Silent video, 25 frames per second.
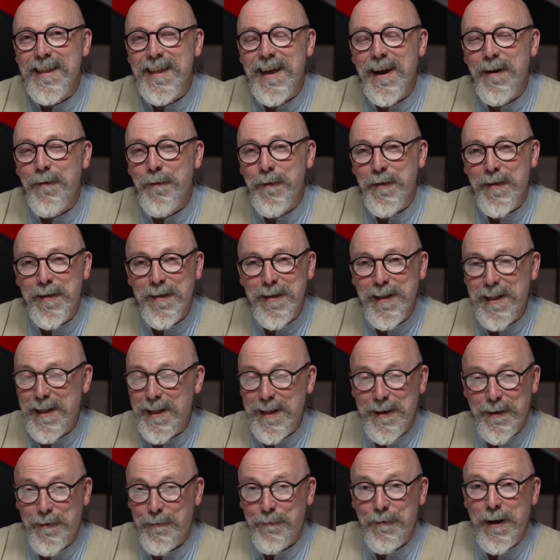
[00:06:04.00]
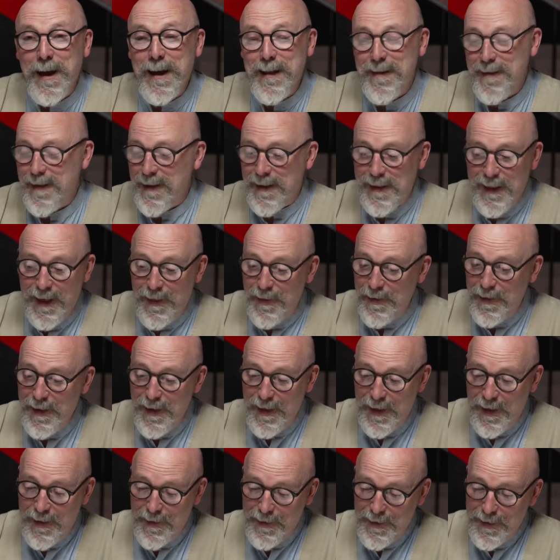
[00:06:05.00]
that was great.
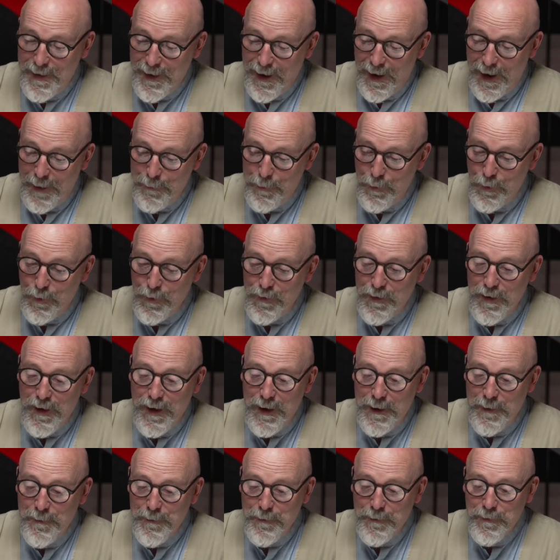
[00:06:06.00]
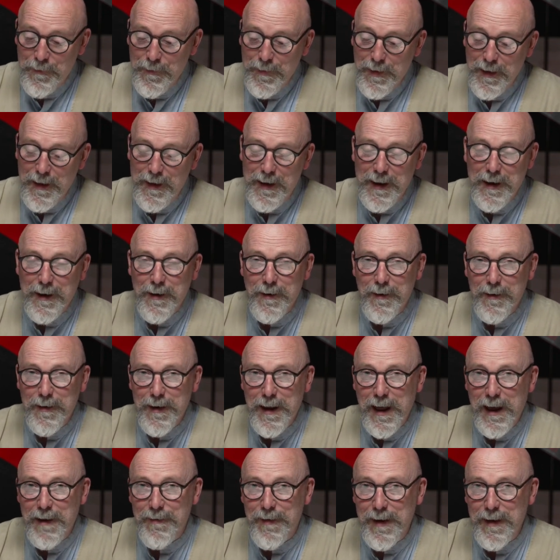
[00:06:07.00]
And I bought a
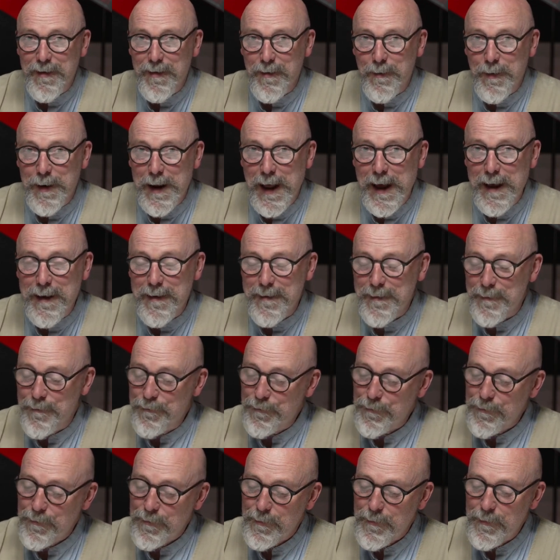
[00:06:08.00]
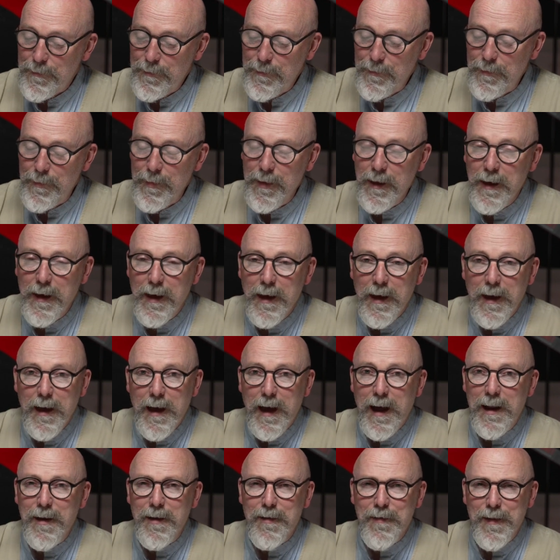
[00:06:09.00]
Nikon F801s,
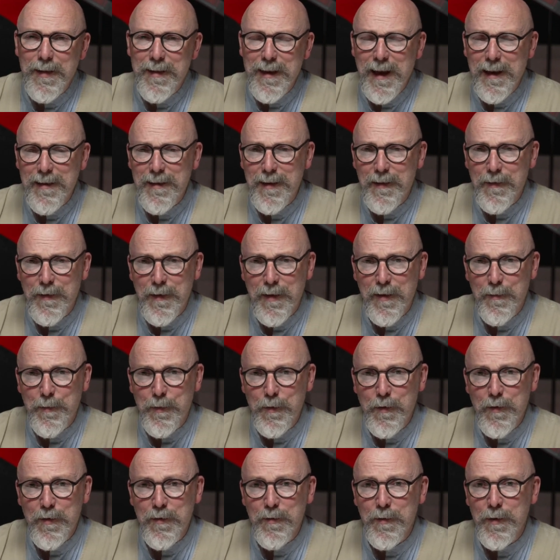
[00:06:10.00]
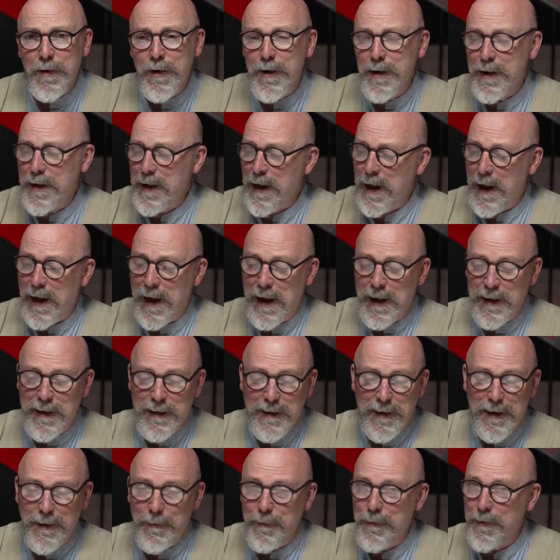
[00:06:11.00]
and it's fantastic for sports work,
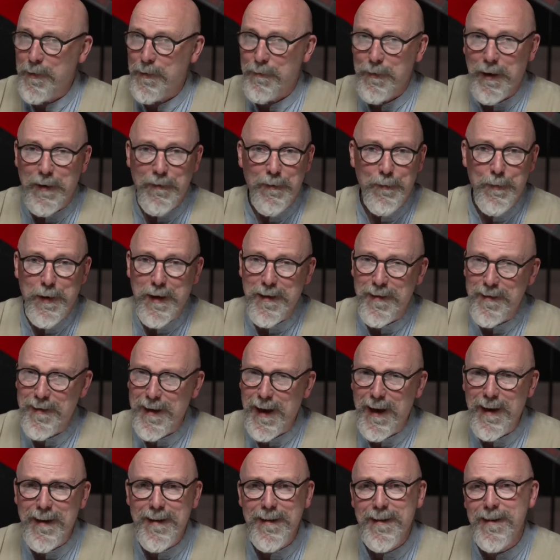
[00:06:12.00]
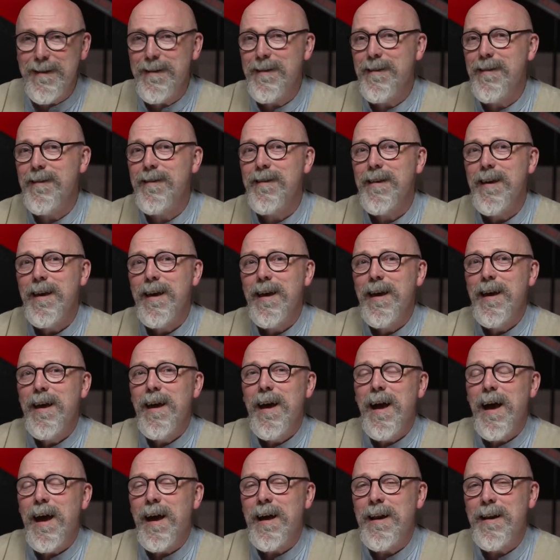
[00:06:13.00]
and it was great for presentations.
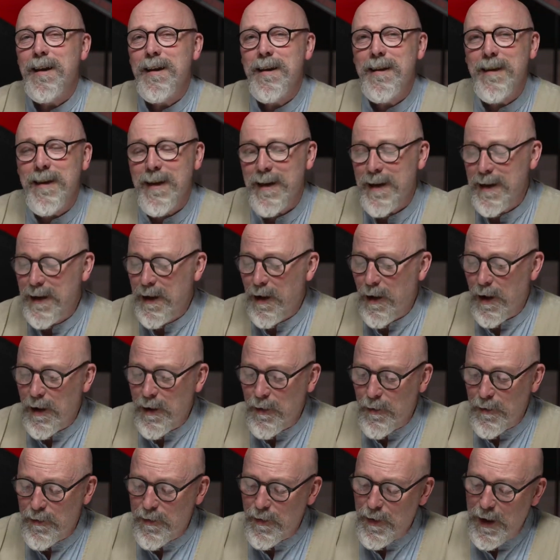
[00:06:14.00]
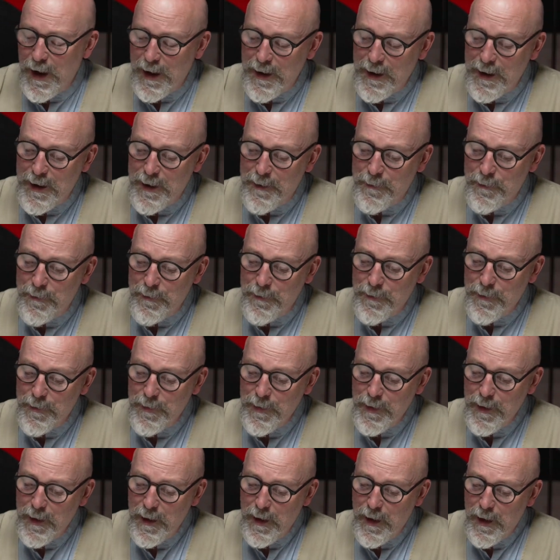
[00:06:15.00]
And I also had
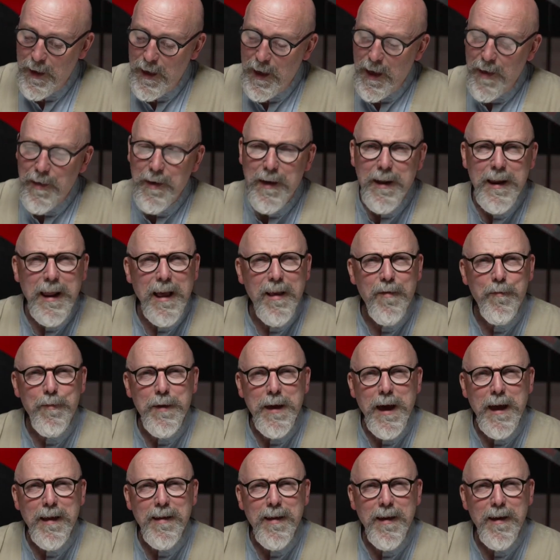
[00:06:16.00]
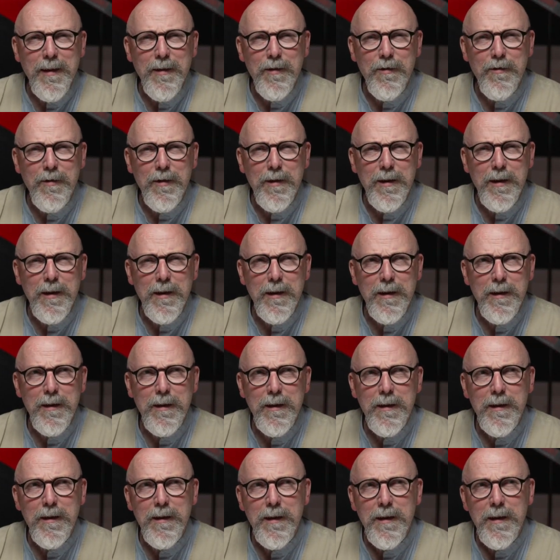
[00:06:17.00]
I think an SB800
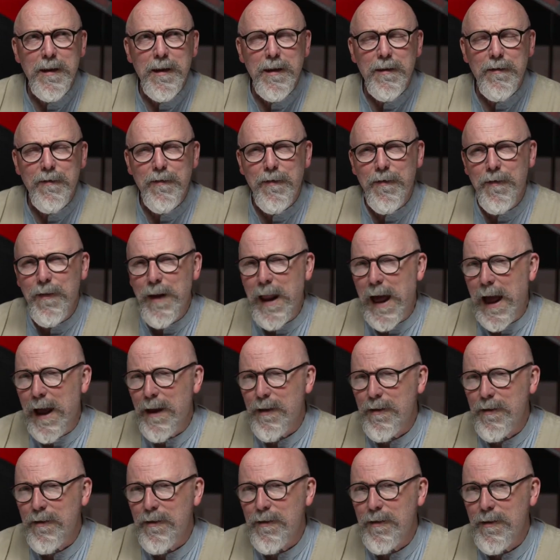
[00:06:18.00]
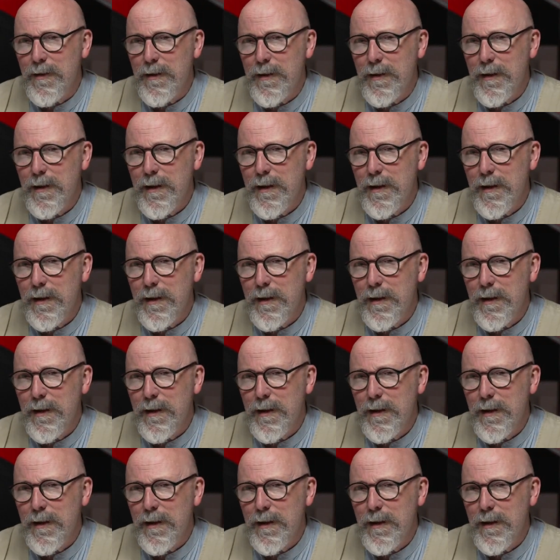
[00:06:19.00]
flash,